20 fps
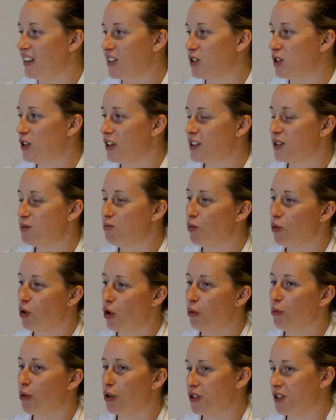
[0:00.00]
It's
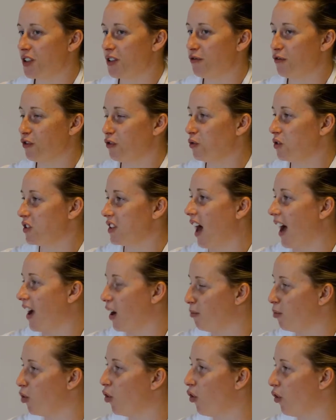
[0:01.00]
almost
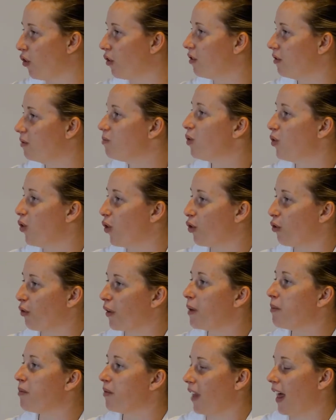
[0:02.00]
like a pork
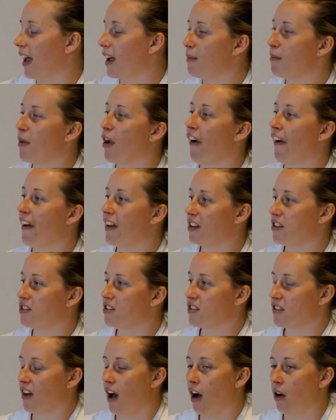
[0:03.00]
rib, like American
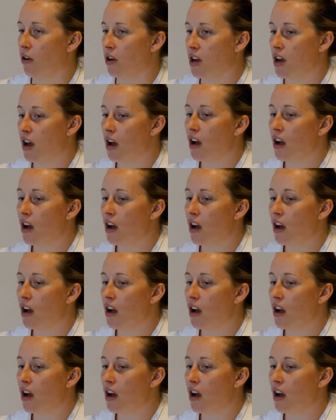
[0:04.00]
style.